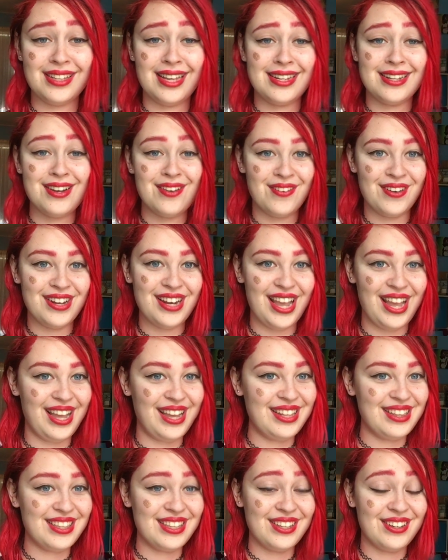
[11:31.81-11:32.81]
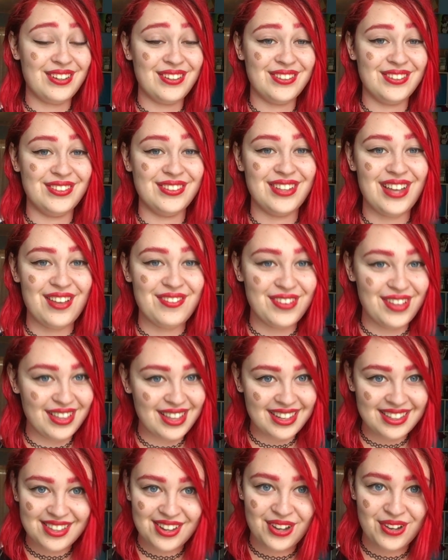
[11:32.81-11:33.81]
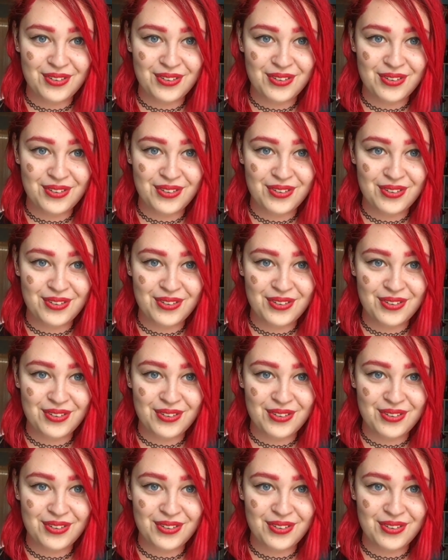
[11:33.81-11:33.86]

Like no one ate the whole, I felt like the